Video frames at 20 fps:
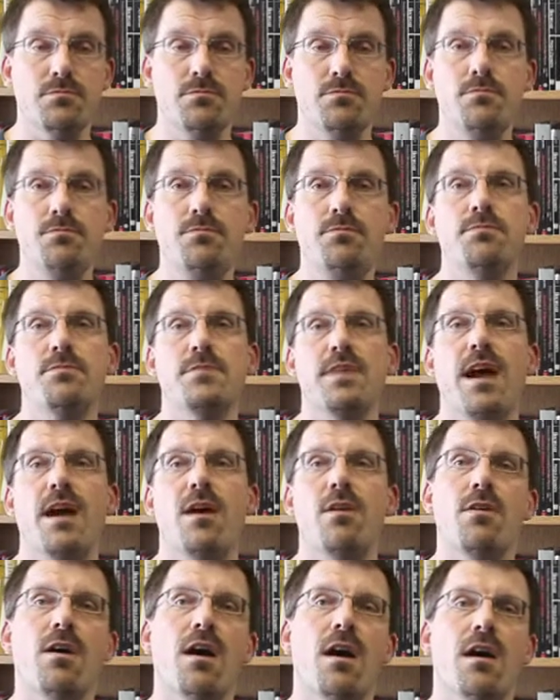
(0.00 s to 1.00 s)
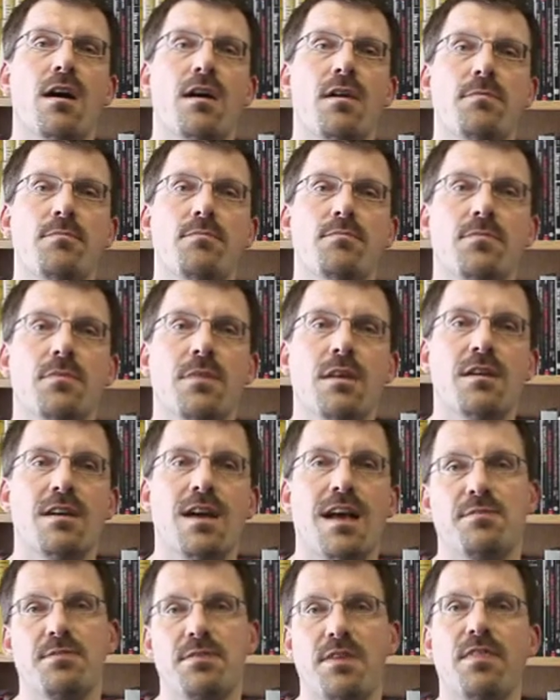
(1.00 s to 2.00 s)
Now,
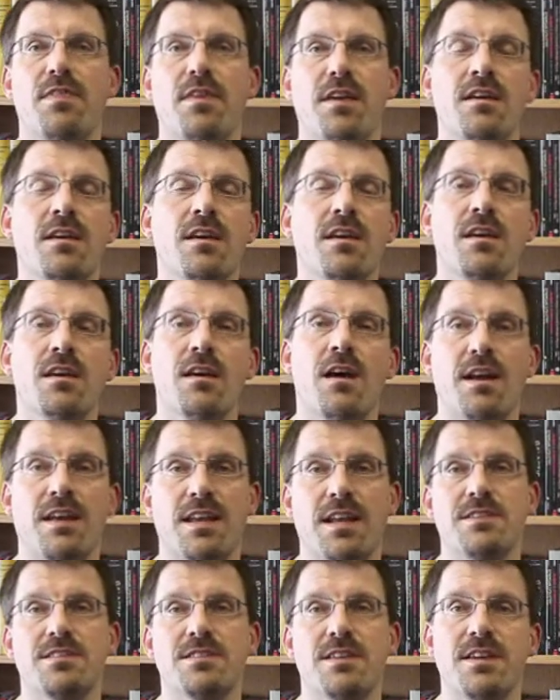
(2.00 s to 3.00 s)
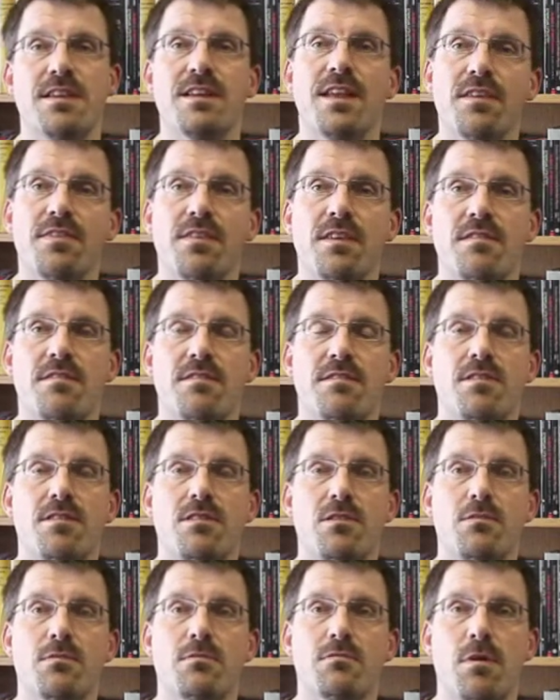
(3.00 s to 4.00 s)
as with anything, I can actually connect this
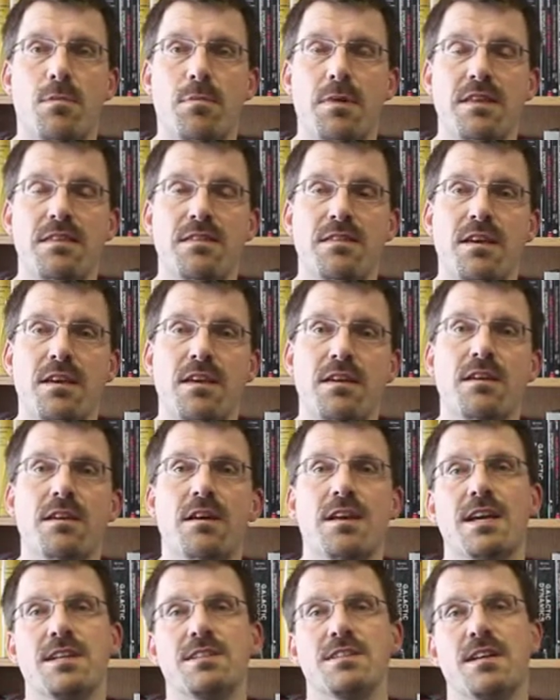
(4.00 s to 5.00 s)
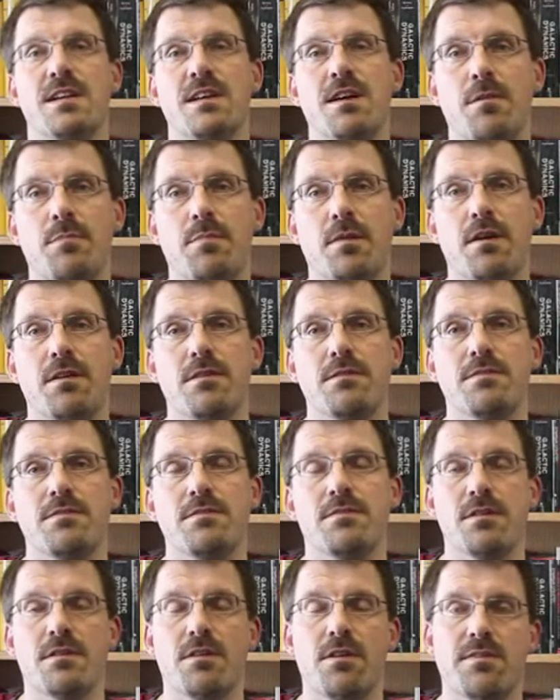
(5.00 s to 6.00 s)
to a PC and actually upload
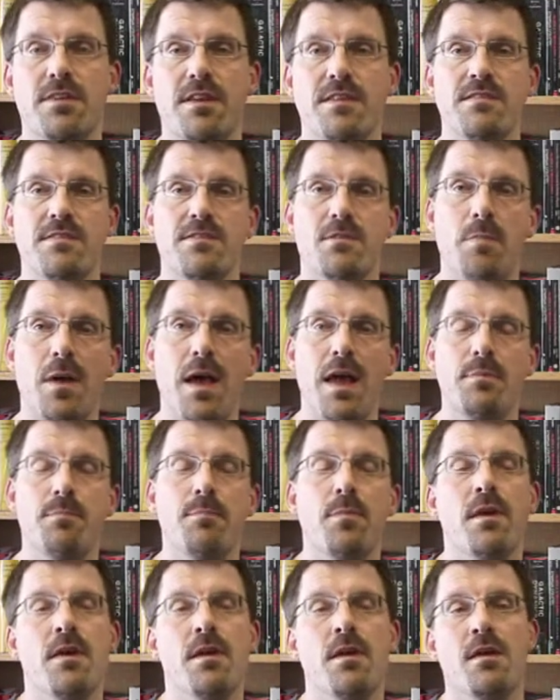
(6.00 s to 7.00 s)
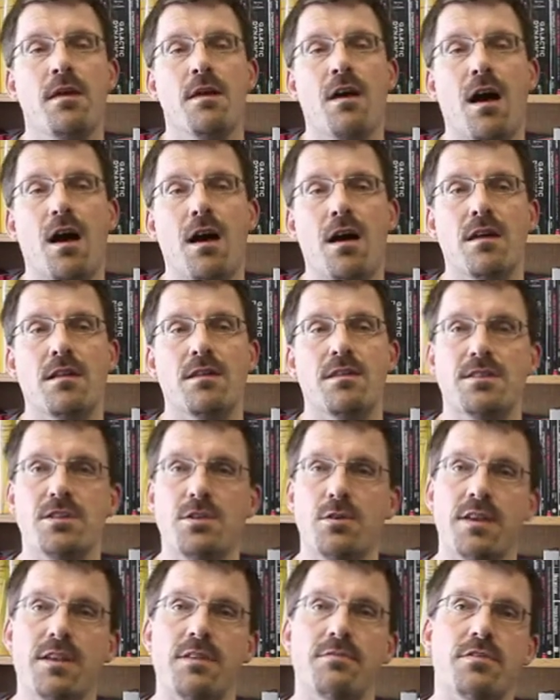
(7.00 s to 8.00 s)
the contents of the pen.
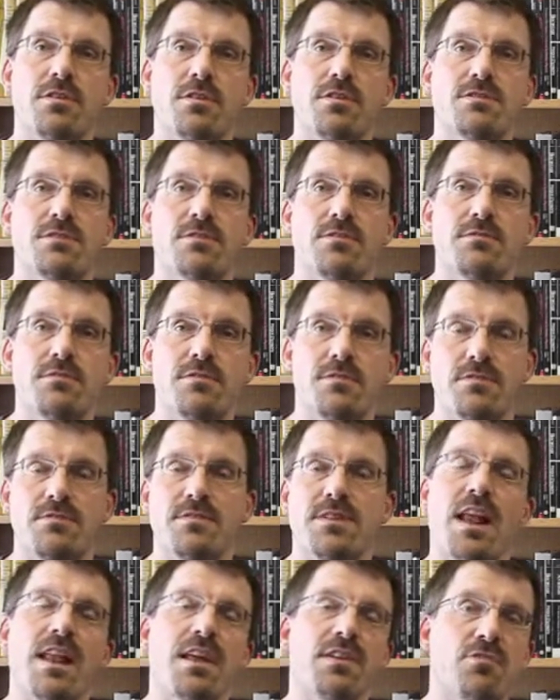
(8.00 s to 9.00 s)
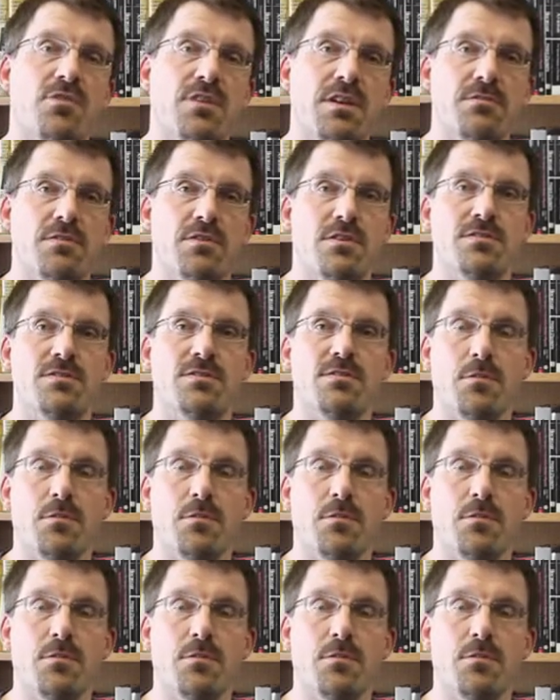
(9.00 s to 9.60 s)
You get a version of sort of an electronic version of the